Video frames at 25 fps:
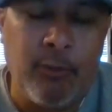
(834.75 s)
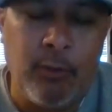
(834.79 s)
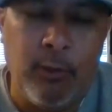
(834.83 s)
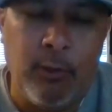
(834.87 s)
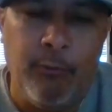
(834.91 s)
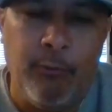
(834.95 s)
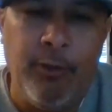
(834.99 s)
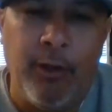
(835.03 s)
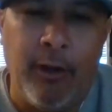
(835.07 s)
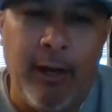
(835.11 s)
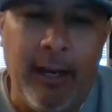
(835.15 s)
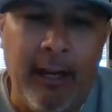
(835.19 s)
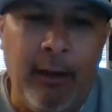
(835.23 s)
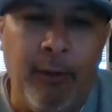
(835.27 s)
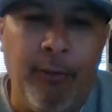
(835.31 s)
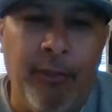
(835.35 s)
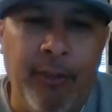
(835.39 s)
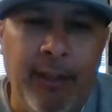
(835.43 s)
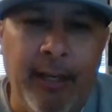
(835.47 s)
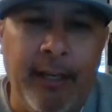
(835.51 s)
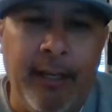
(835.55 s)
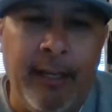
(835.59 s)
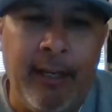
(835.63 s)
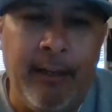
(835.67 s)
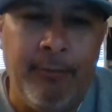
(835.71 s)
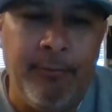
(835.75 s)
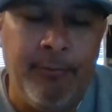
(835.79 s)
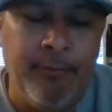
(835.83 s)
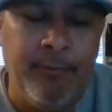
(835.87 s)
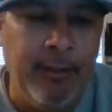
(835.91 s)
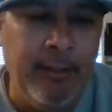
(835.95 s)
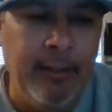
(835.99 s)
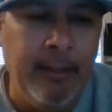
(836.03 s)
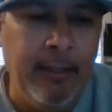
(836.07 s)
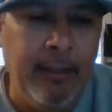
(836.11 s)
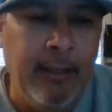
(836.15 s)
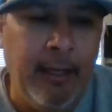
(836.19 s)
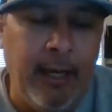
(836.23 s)
So if you're healthy enough,
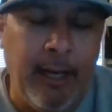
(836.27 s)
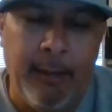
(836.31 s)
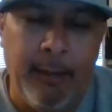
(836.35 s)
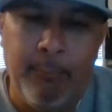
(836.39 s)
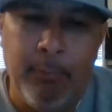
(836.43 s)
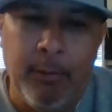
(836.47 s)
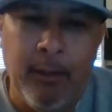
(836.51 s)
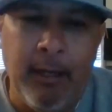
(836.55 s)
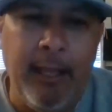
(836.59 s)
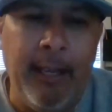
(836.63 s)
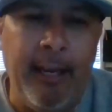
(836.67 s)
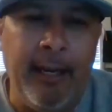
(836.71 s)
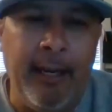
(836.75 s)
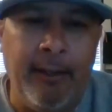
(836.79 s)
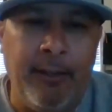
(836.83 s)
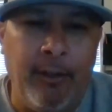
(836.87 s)
play.